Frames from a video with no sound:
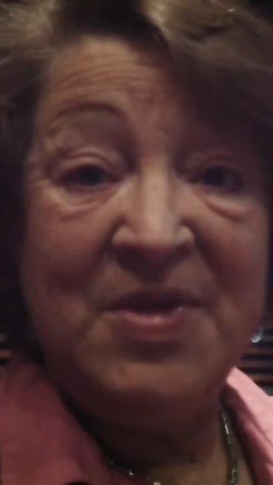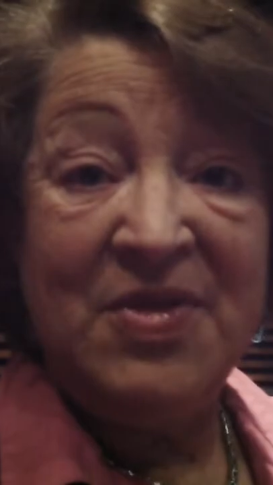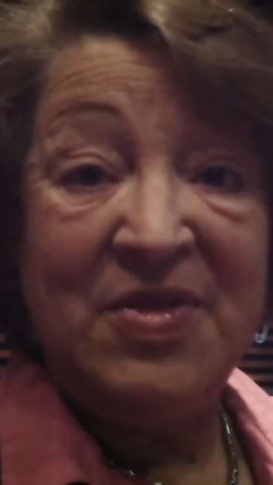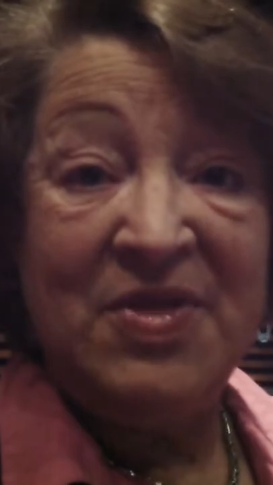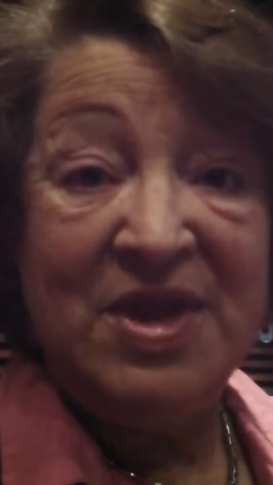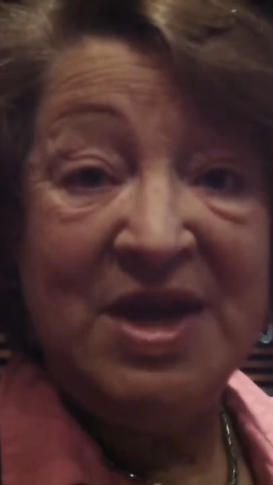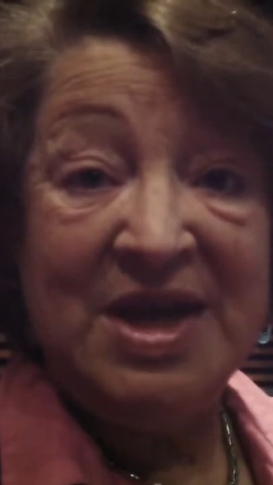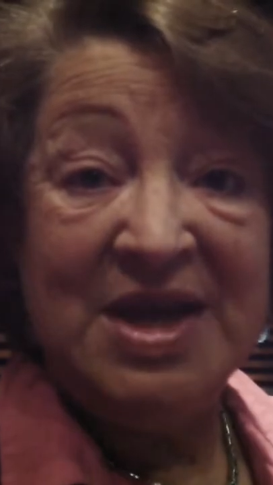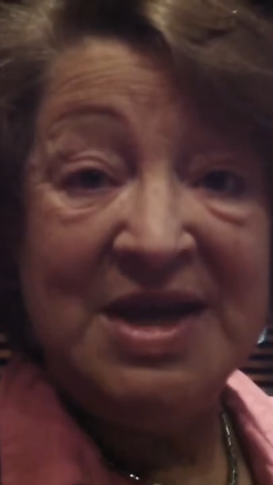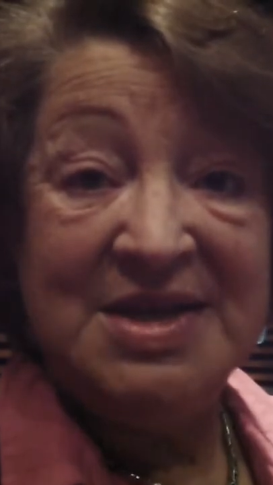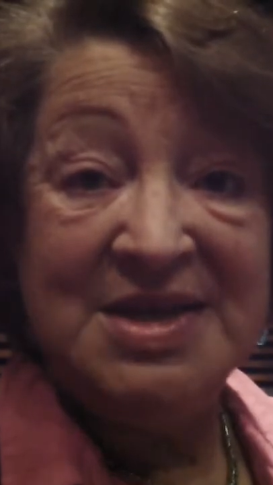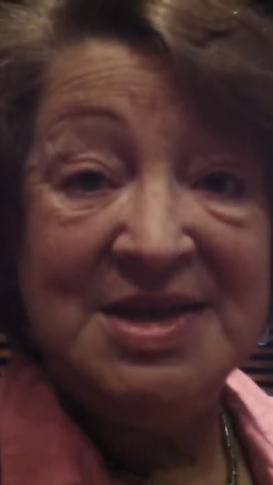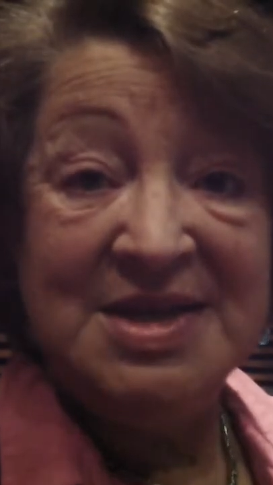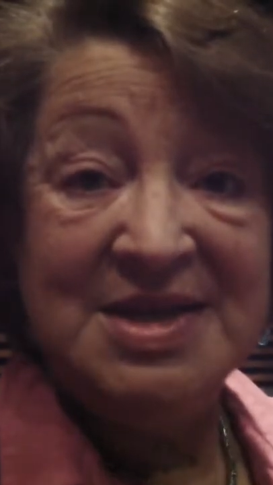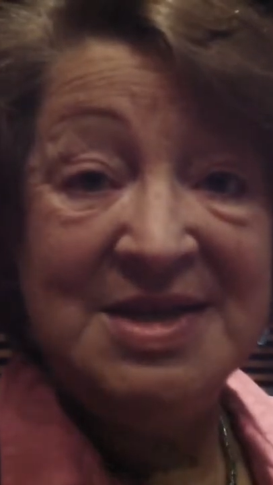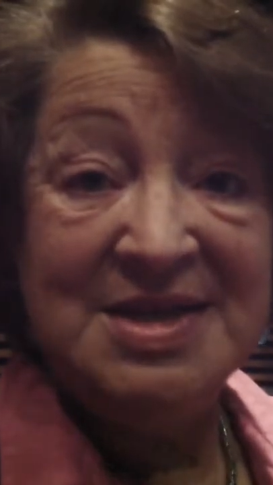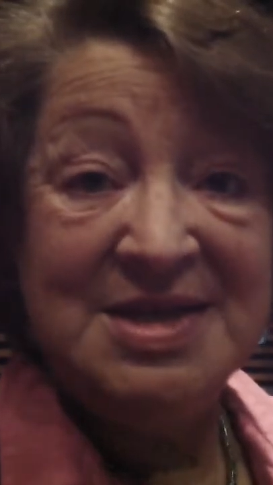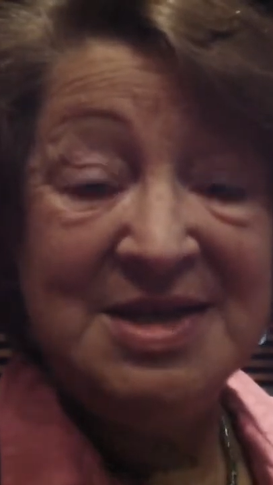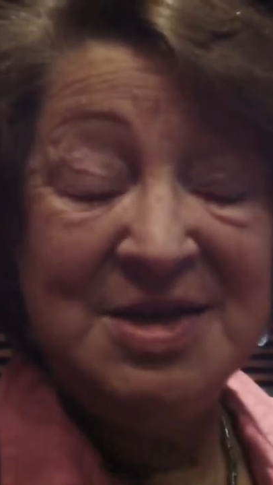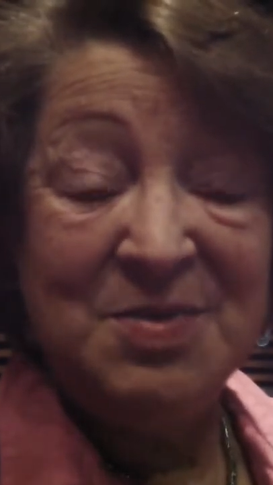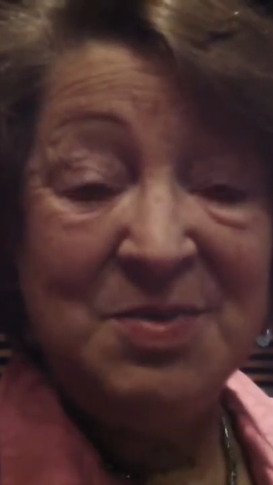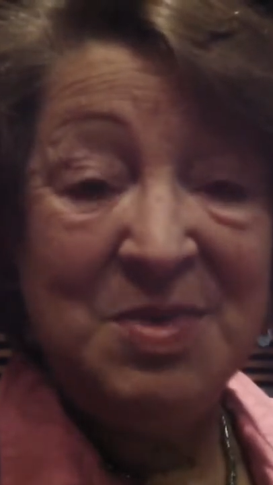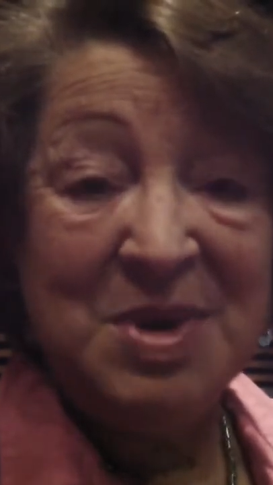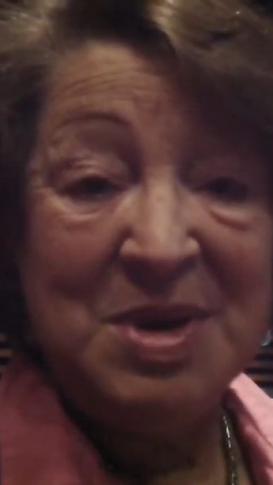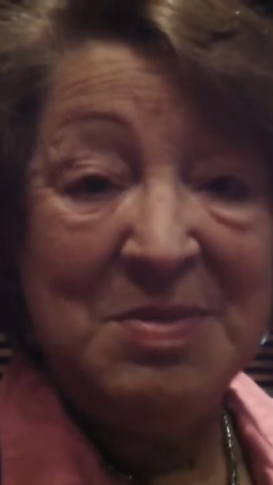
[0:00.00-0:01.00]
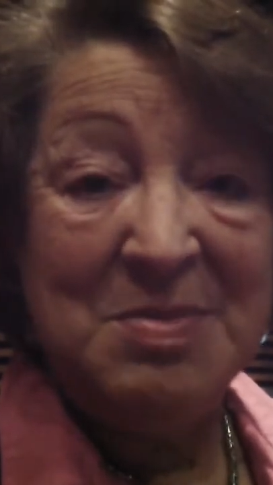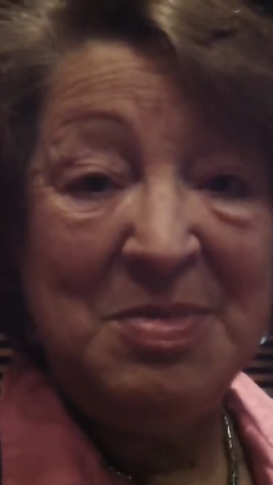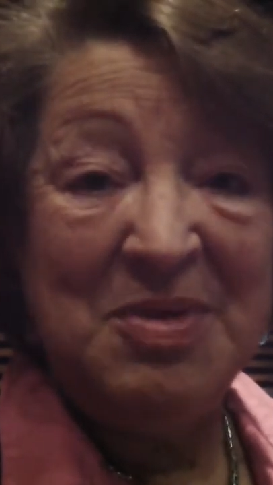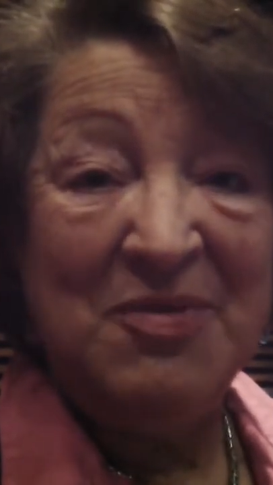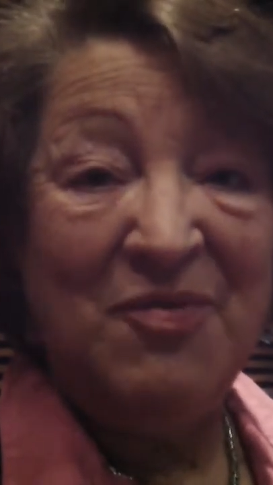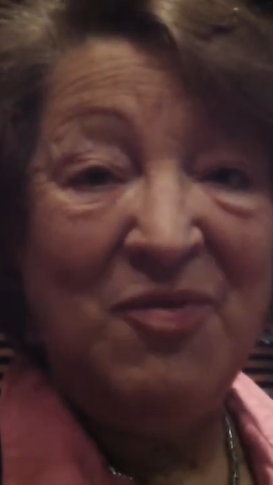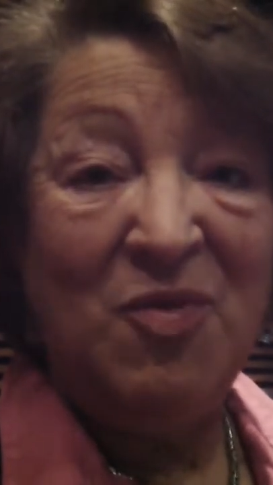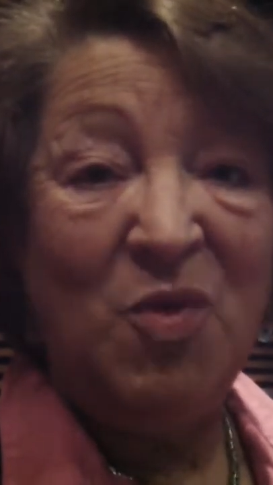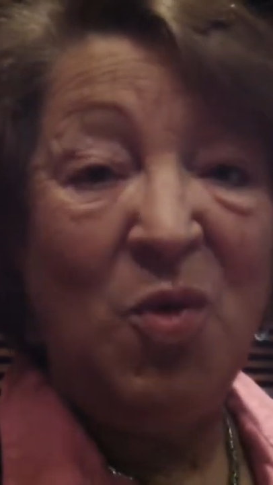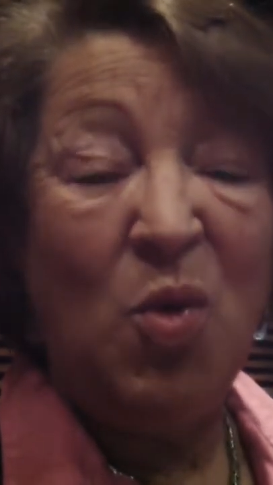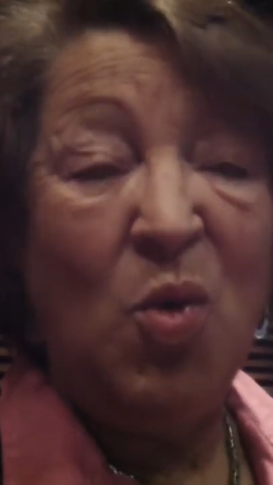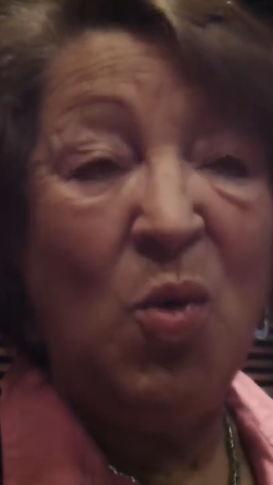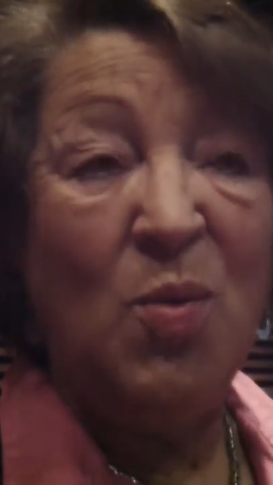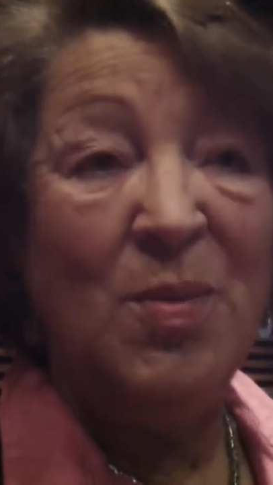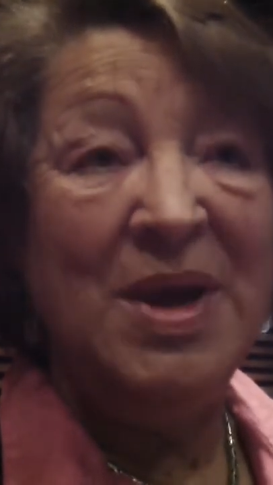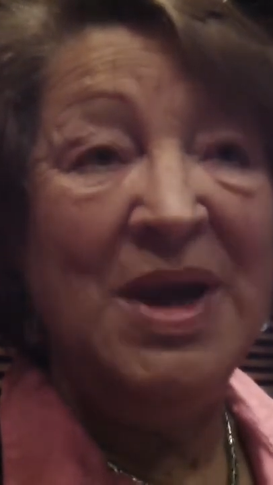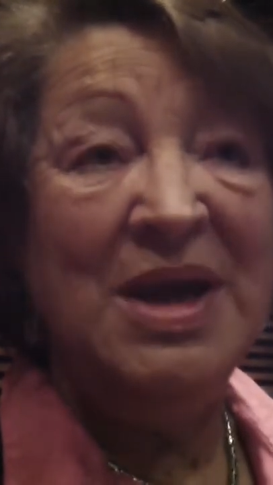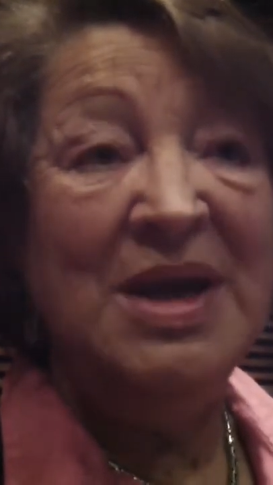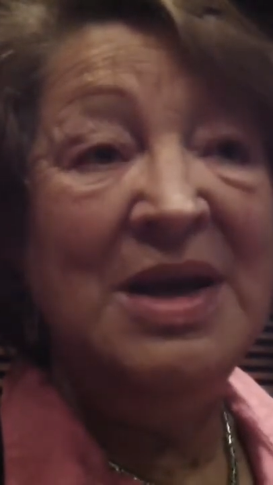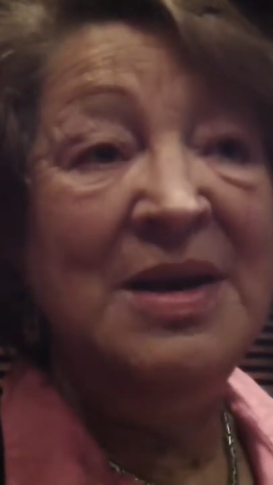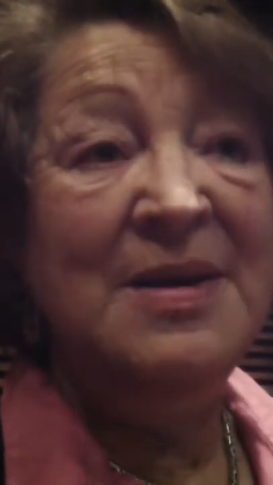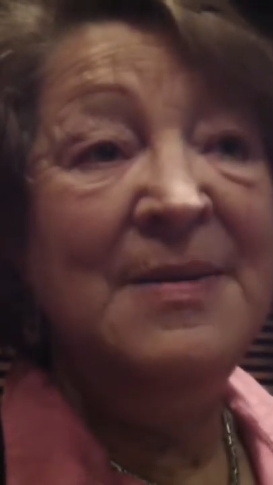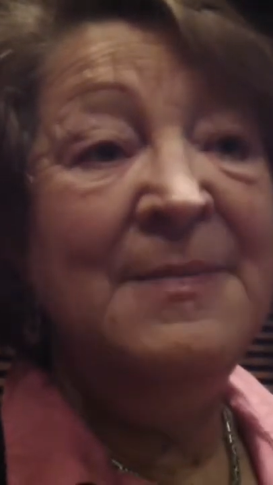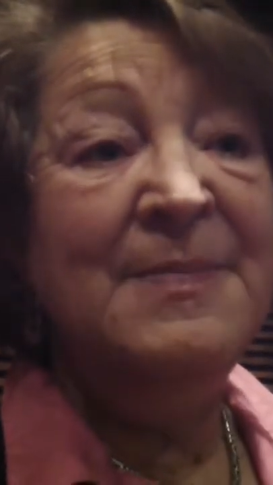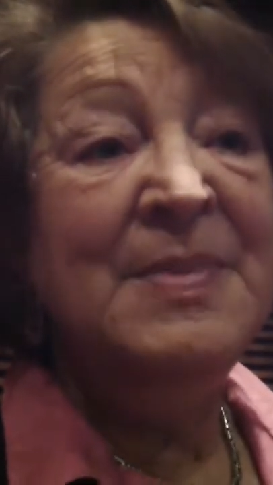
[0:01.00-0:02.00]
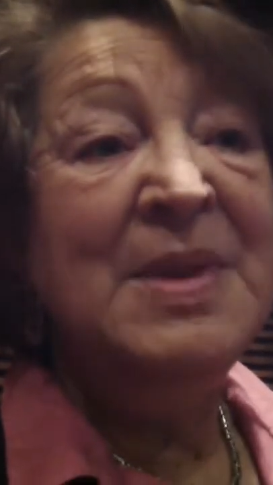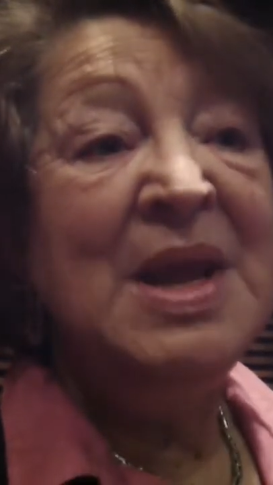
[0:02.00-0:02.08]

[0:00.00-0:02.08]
theatres that we perform in,